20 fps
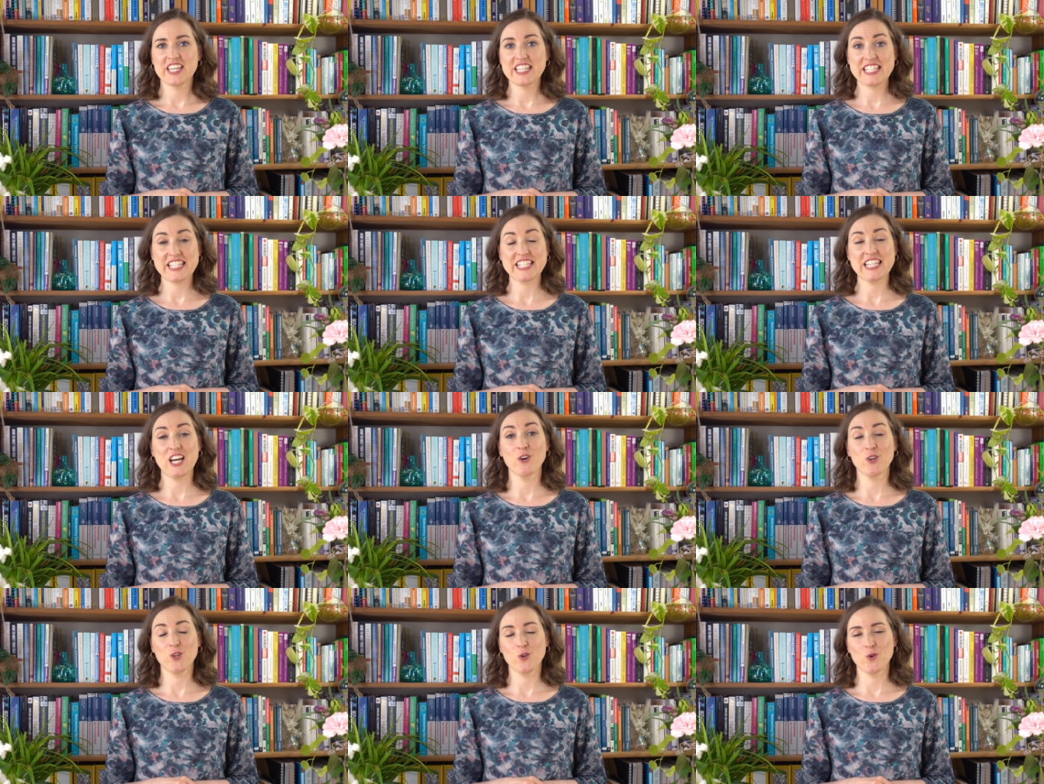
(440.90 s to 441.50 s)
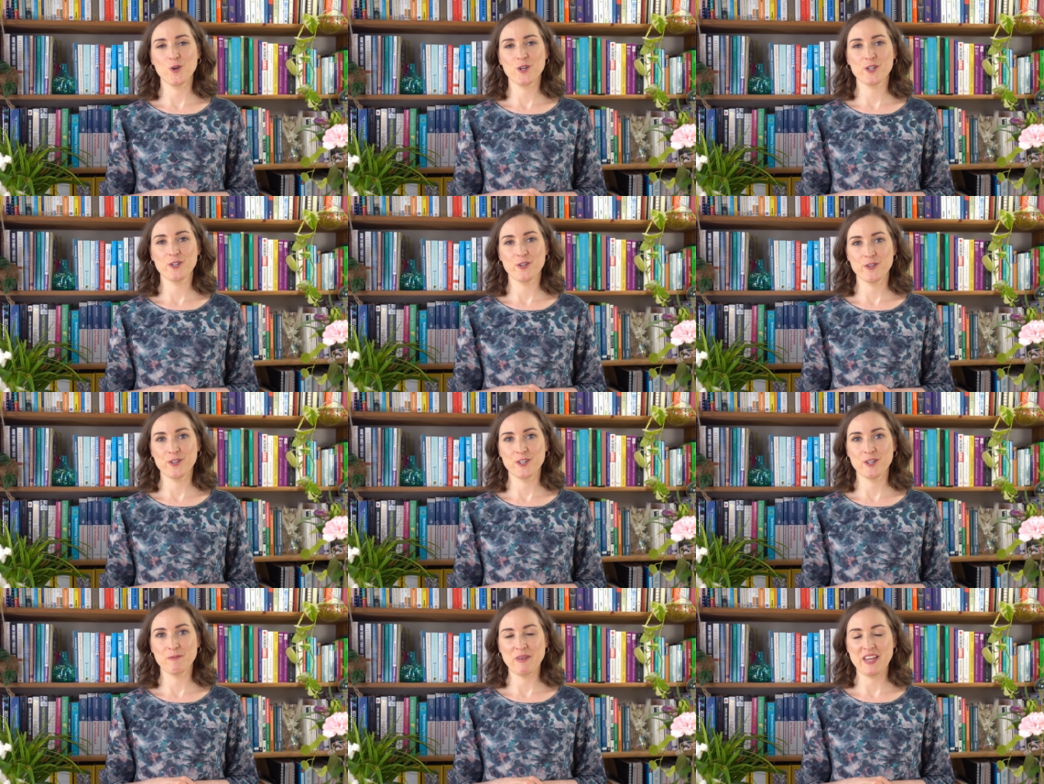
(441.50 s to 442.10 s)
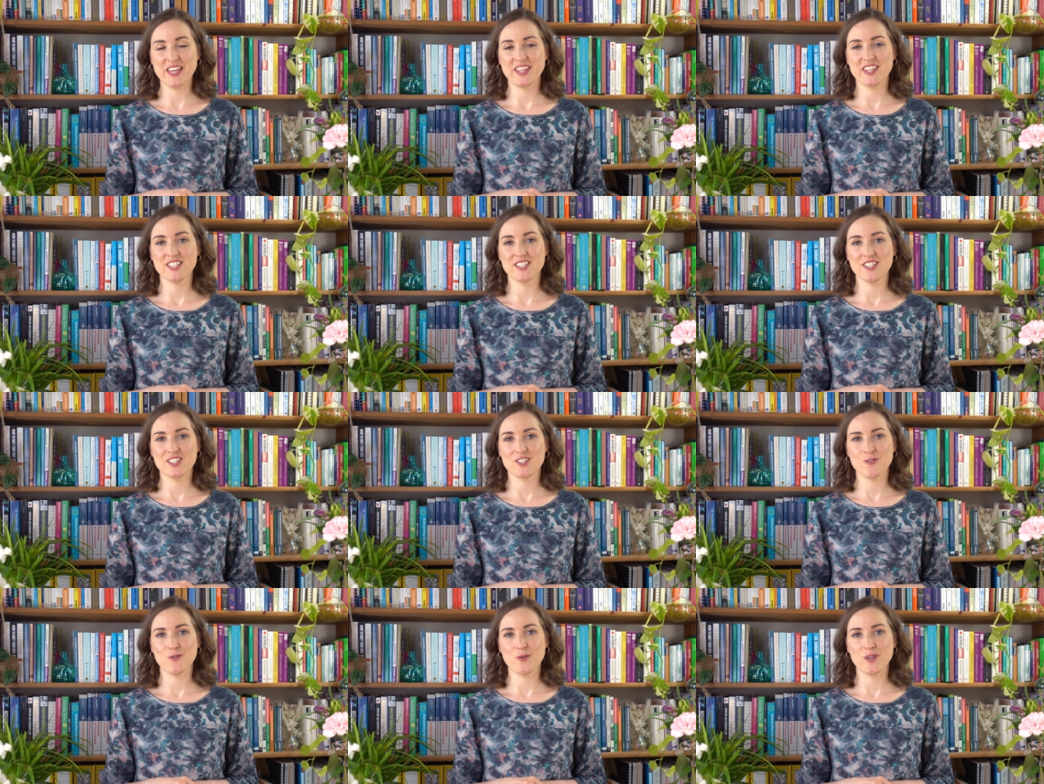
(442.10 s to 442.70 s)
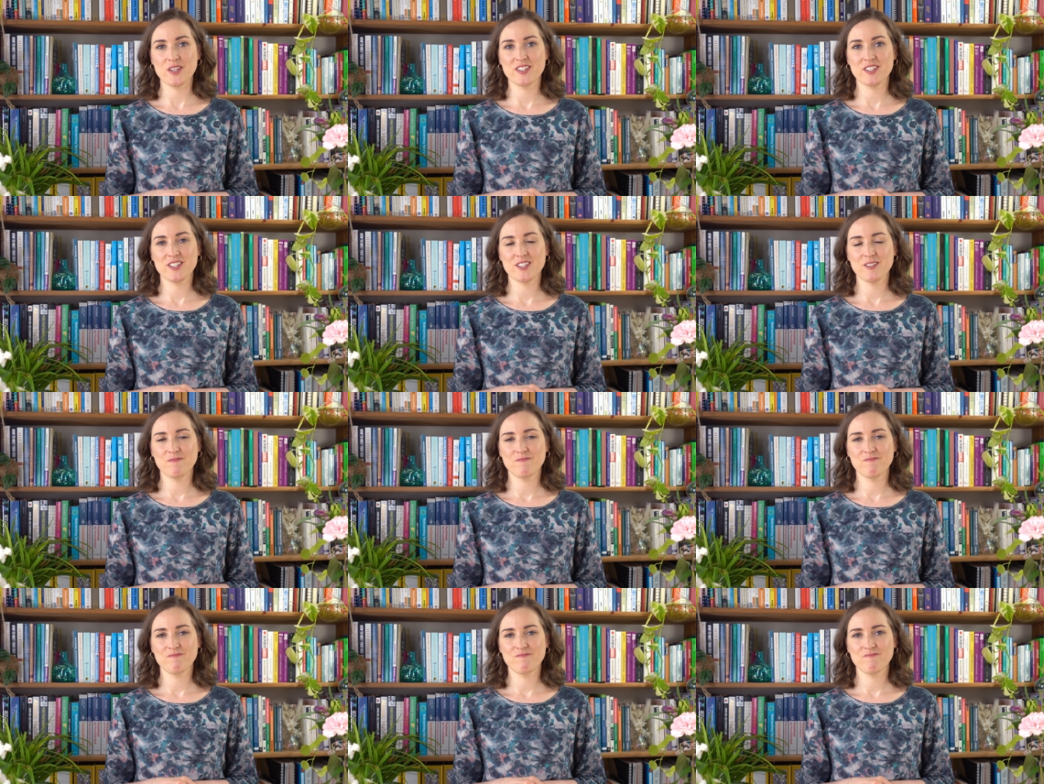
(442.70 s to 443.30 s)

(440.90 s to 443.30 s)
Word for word: It's now your turn to make this choice.